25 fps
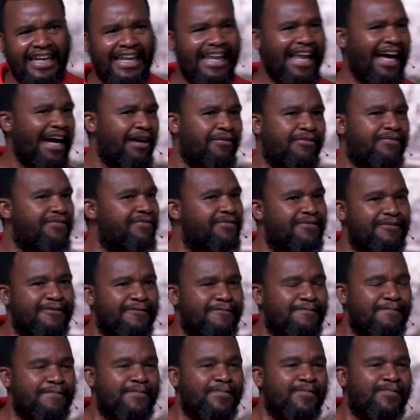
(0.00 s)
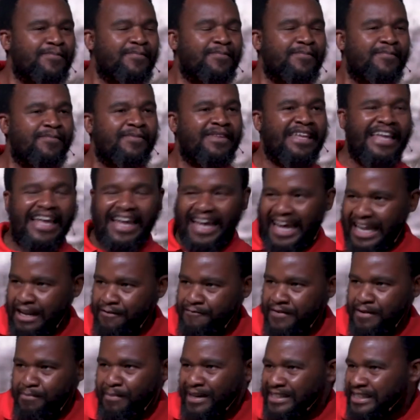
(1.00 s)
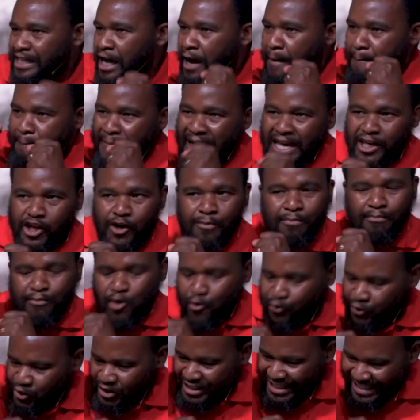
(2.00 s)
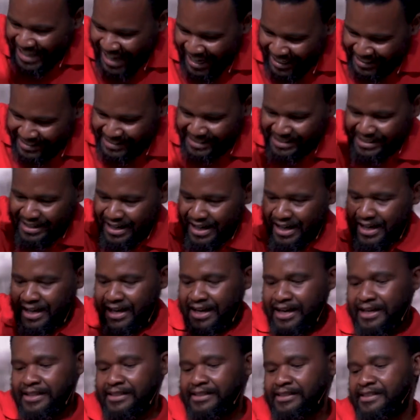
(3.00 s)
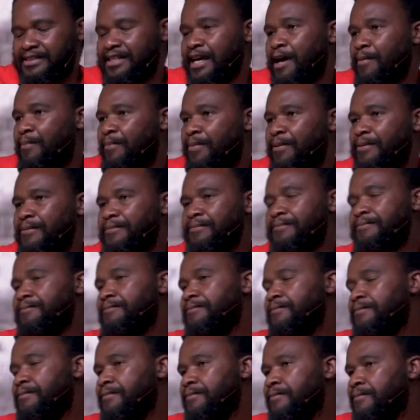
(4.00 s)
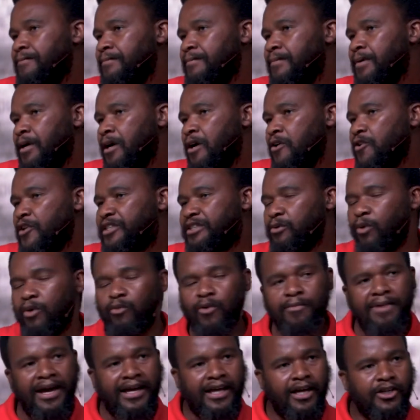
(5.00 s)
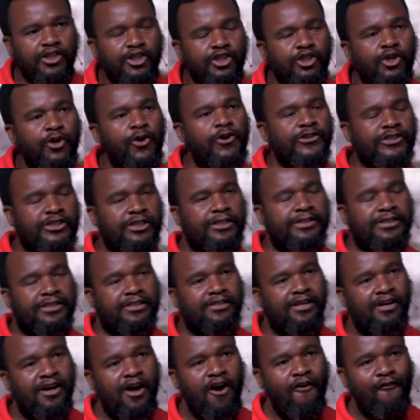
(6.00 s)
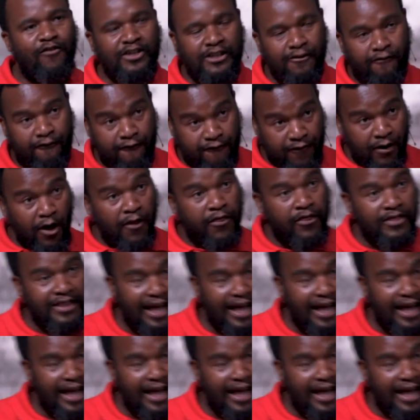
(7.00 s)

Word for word: life. Envy must make you move to the next step. You see, when we make excuses for the filth in